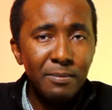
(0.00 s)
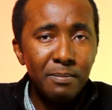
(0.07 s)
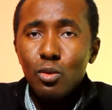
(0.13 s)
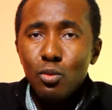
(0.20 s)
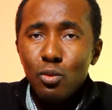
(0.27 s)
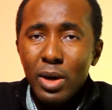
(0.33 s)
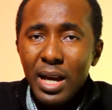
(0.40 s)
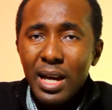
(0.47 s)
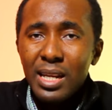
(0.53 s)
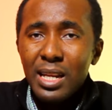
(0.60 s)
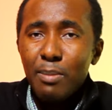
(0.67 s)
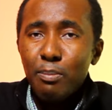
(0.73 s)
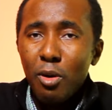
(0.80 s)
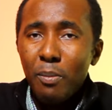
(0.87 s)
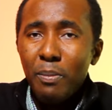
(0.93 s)
You wear the
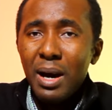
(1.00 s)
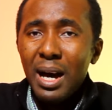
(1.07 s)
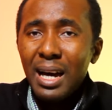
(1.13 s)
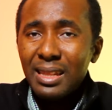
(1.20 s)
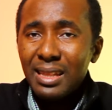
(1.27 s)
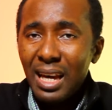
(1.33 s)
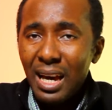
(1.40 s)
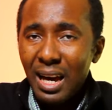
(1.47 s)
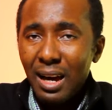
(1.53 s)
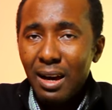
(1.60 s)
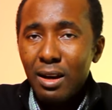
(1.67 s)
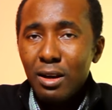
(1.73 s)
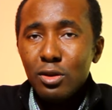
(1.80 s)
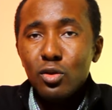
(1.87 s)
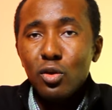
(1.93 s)
proper attire
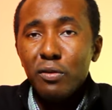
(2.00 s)
to